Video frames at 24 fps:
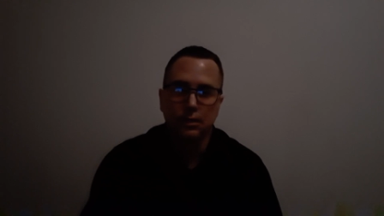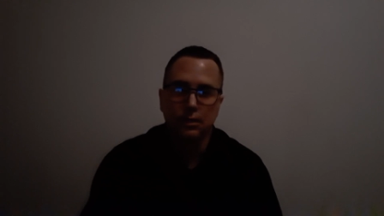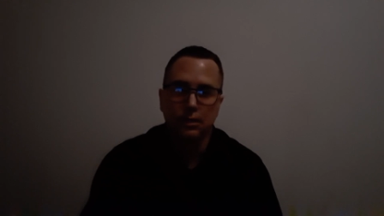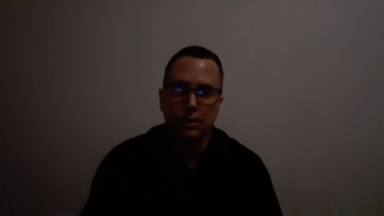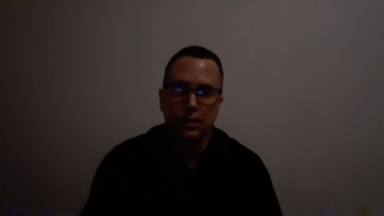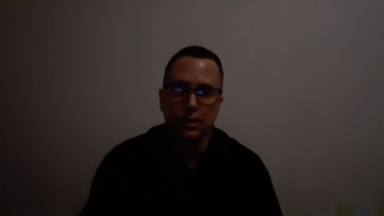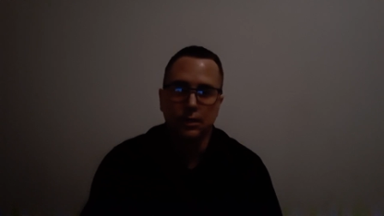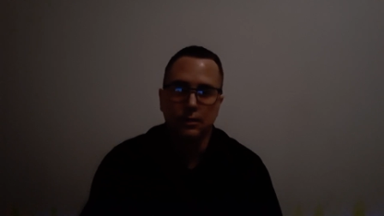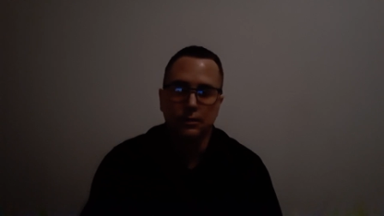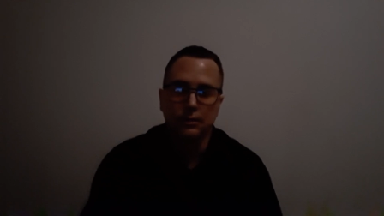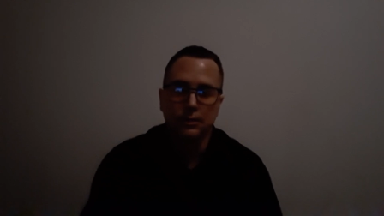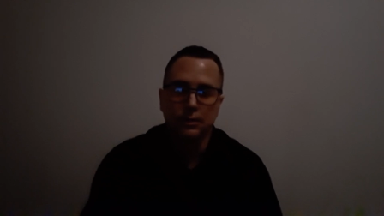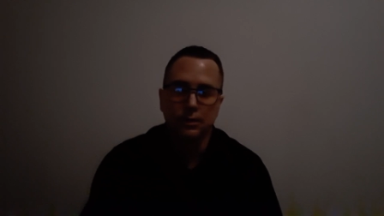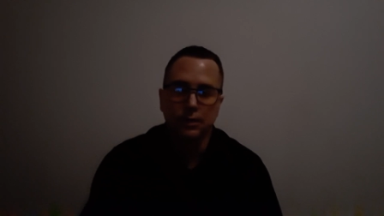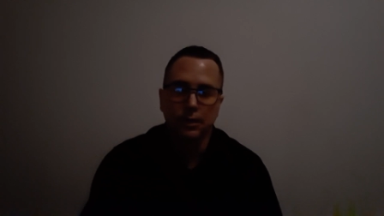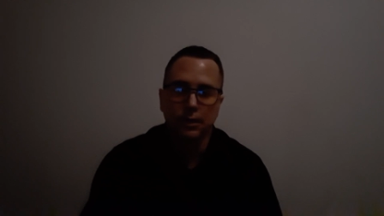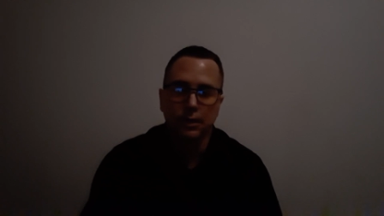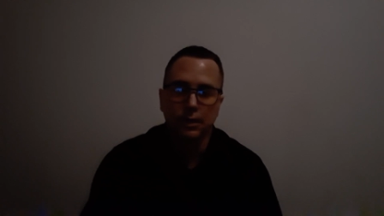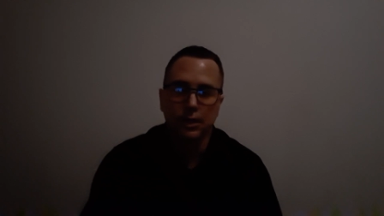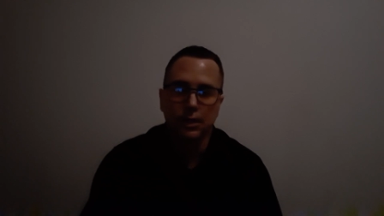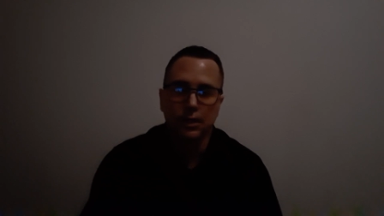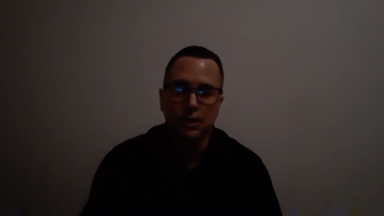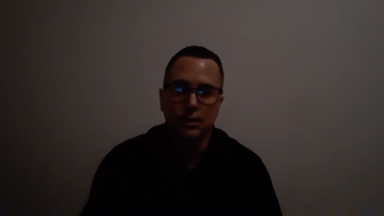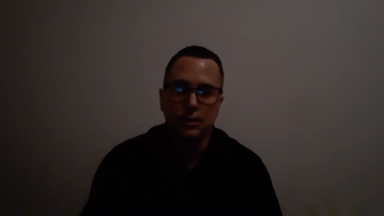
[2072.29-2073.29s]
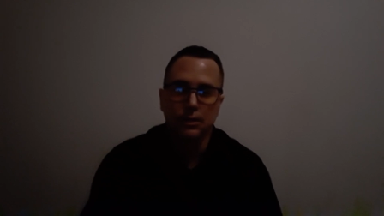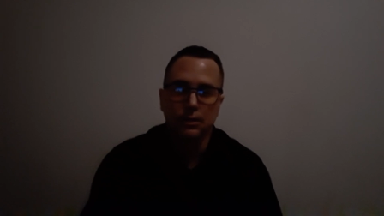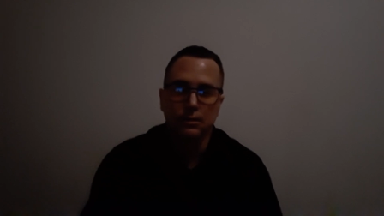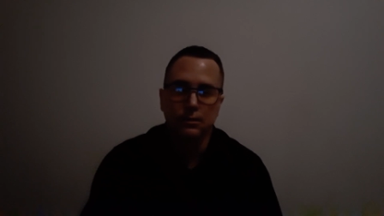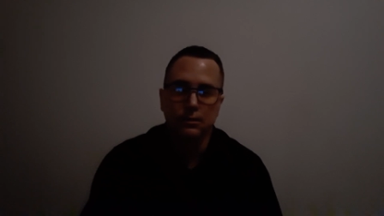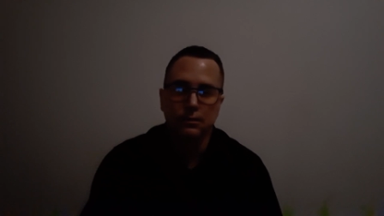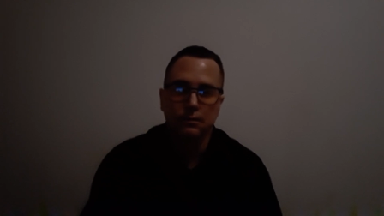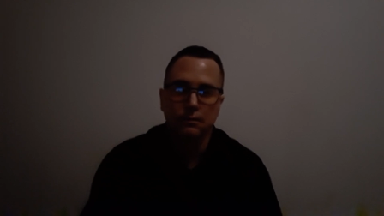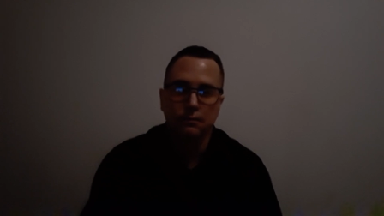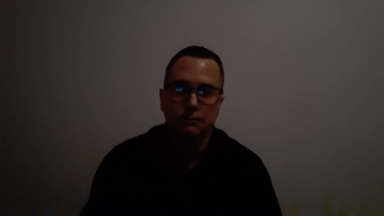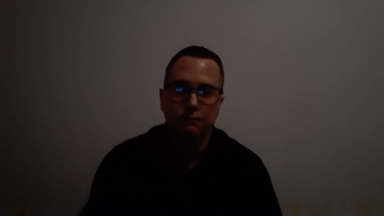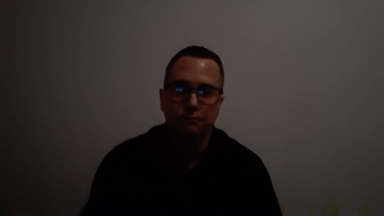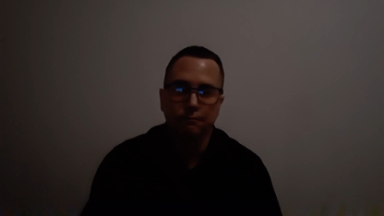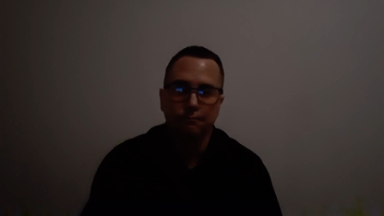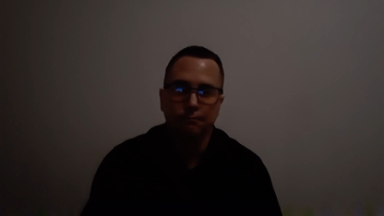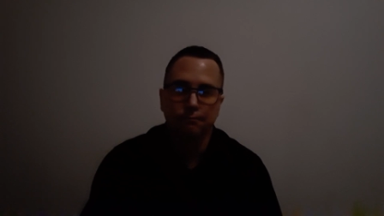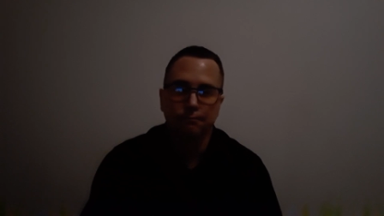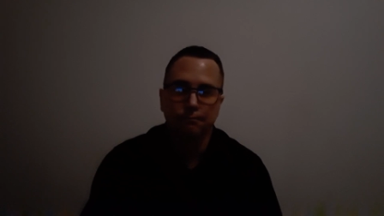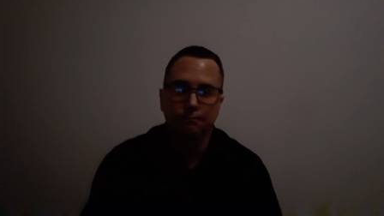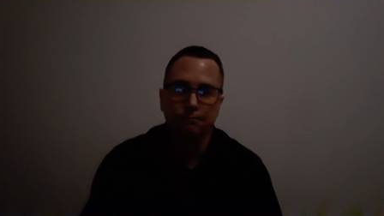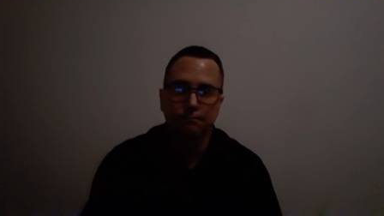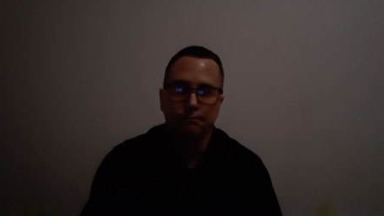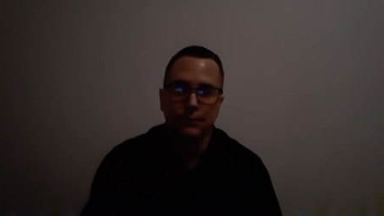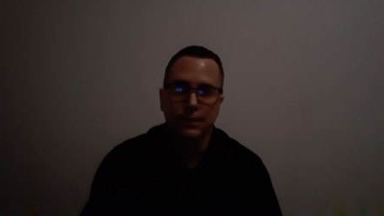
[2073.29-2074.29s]
delta, theta,
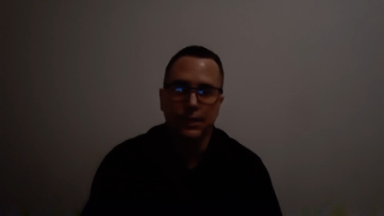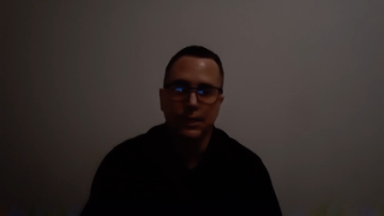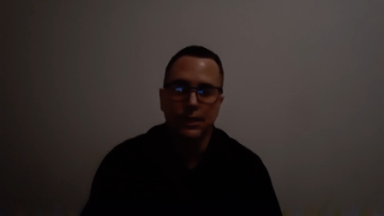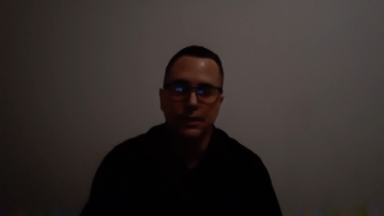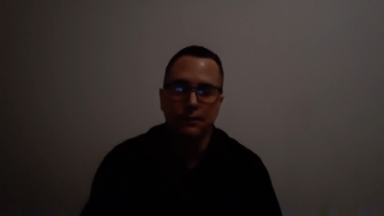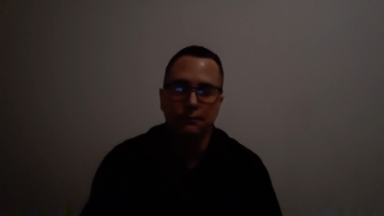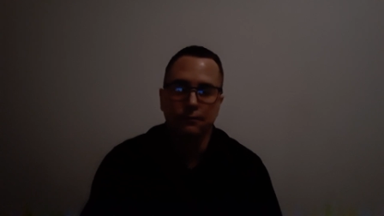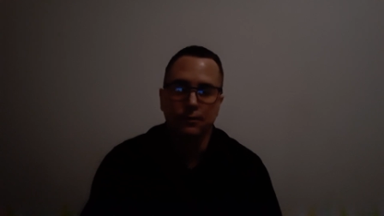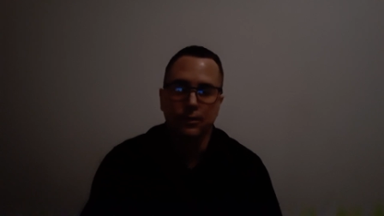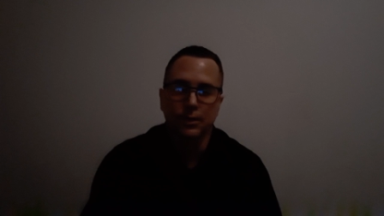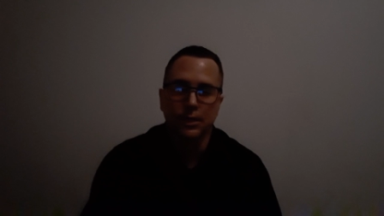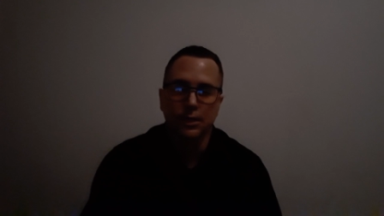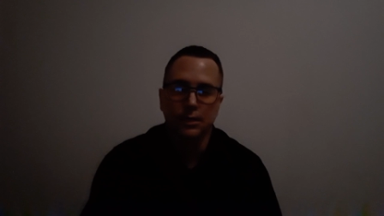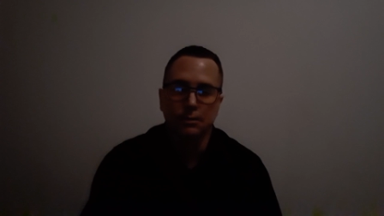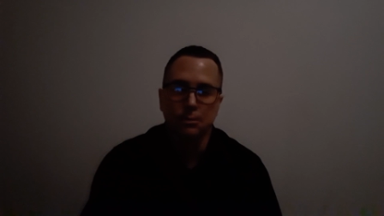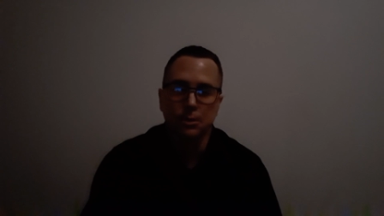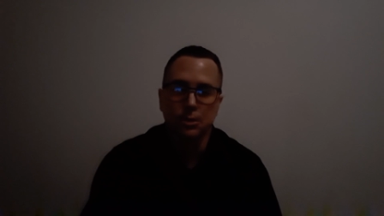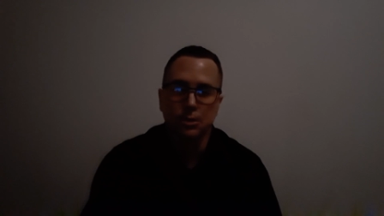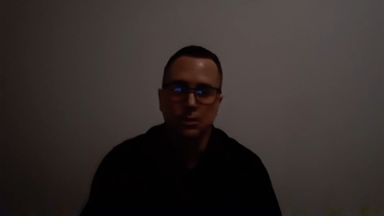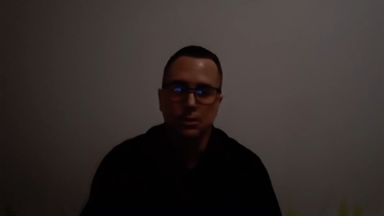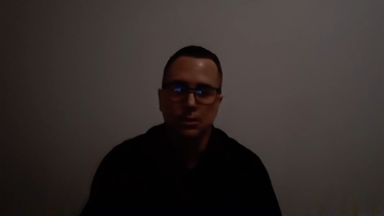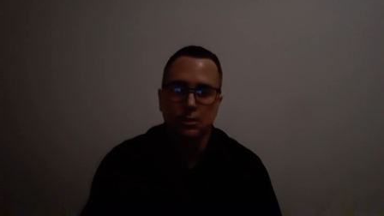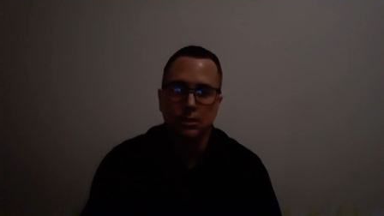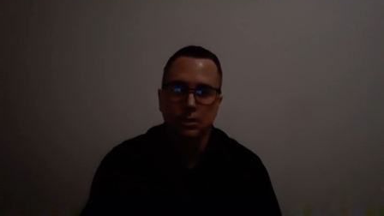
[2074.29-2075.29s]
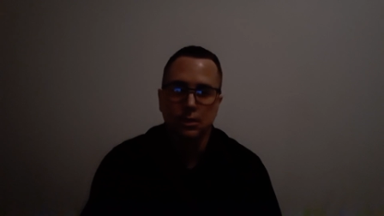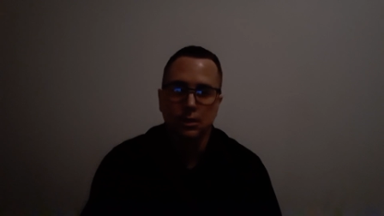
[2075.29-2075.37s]
mind frames,